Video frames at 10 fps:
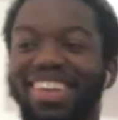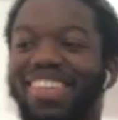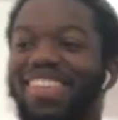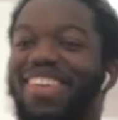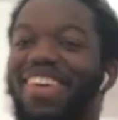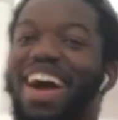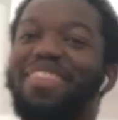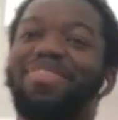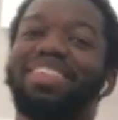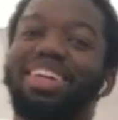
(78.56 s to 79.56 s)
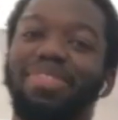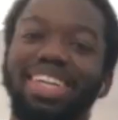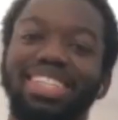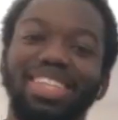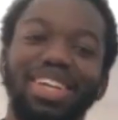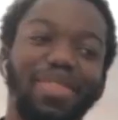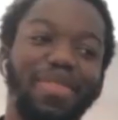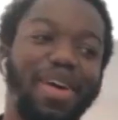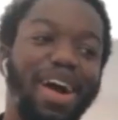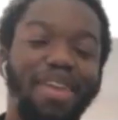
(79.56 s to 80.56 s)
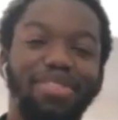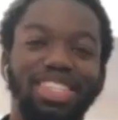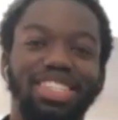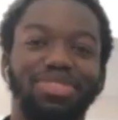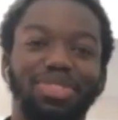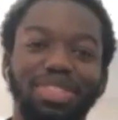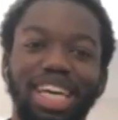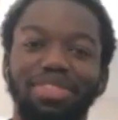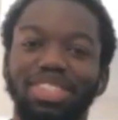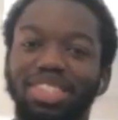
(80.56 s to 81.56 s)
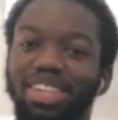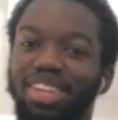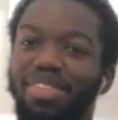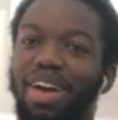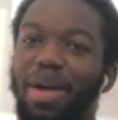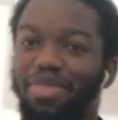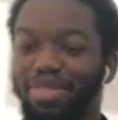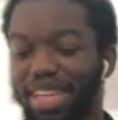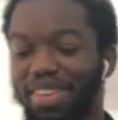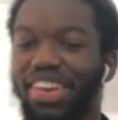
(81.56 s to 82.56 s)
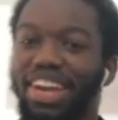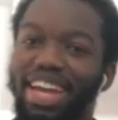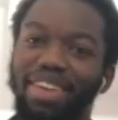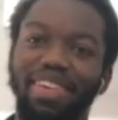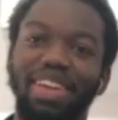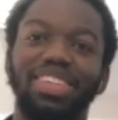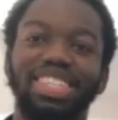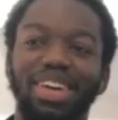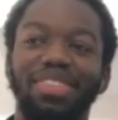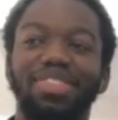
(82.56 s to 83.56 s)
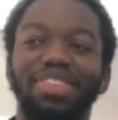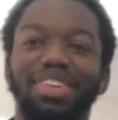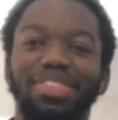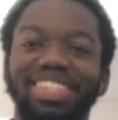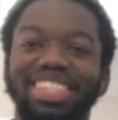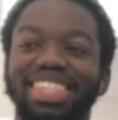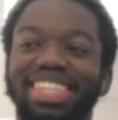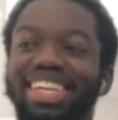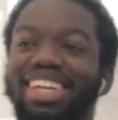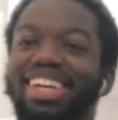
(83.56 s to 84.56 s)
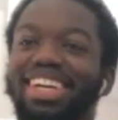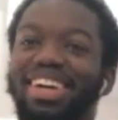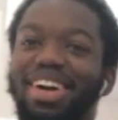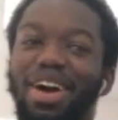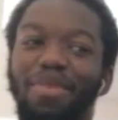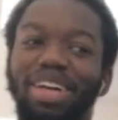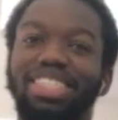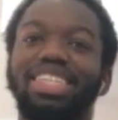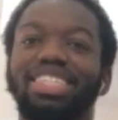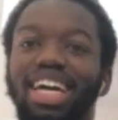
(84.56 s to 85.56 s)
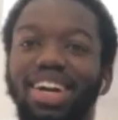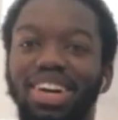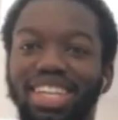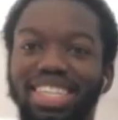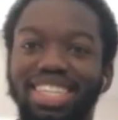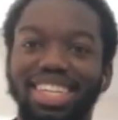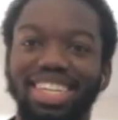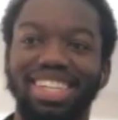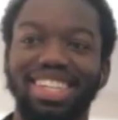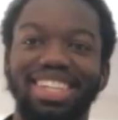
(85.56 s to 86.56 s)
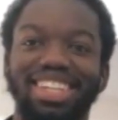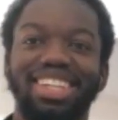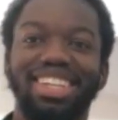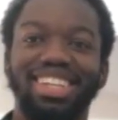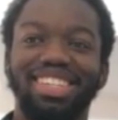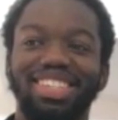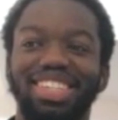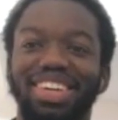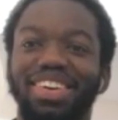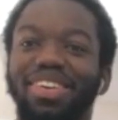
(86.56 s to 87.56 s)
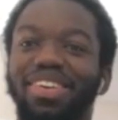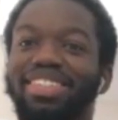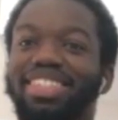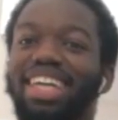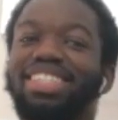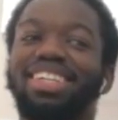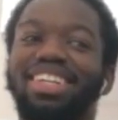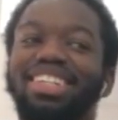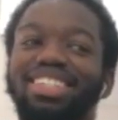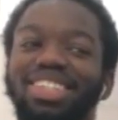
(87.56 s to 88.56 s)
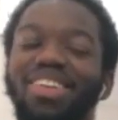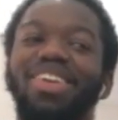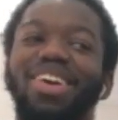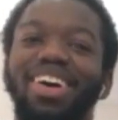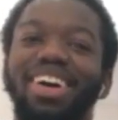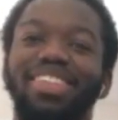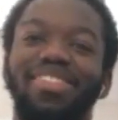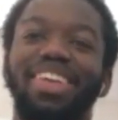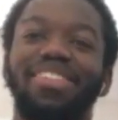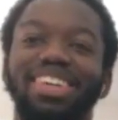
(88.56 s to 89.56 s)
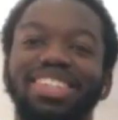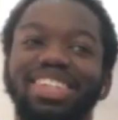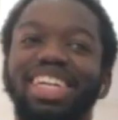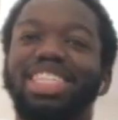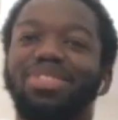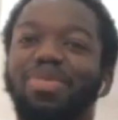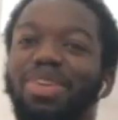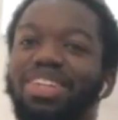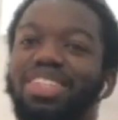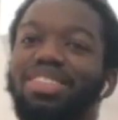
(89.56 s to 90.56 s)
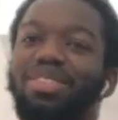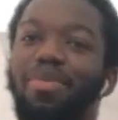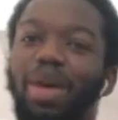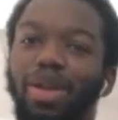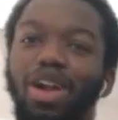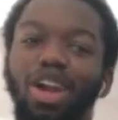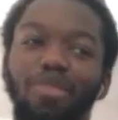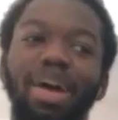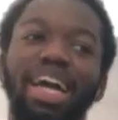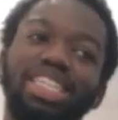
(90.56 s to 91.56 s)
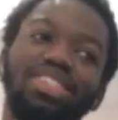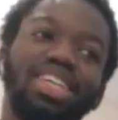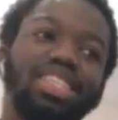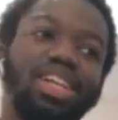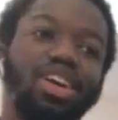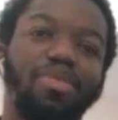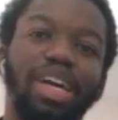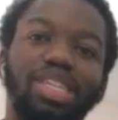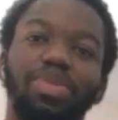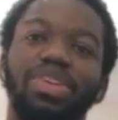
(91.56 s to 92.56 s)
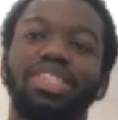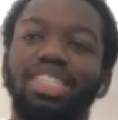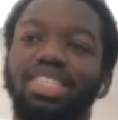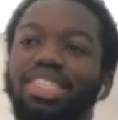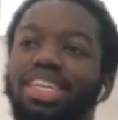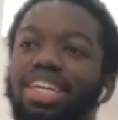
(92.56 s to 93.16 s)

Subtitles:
cool. Well, I'm Philip Asiyama. I'm a full-time student. I'm full-time creative, and I'm a child of God, obviously. I study psychology, so that's gonna show a lot. And when we're doing the interview, because a lot of my interests and a lot of my experiences